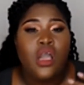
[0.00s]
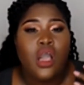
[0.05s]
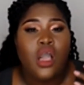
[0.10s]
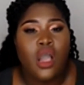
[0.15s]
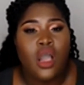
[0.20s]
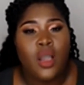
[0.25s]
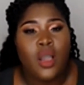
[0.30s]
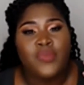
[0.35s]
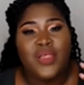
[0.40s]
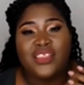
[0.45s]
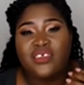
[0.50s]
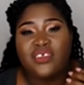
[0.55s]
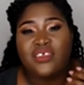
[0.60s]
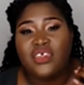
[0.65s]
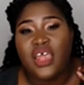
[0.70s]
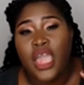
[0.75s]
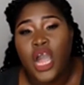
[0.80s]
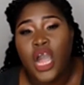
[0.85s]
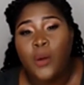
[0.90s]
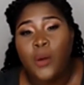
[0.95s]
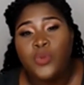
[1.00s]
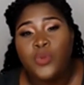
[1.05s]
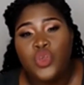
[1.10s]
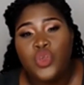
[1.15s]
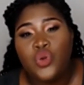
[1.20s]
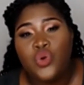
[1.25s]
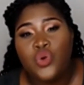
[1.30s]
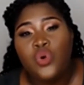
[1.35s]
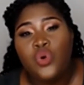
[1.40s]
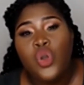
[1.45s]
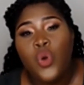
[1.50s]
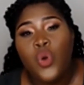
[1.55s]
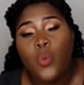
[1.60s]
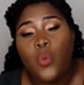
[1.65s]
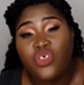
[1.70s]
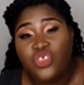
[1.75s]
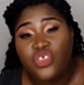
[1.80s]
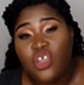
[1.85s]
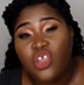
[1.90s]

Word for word: um, that's going to help you with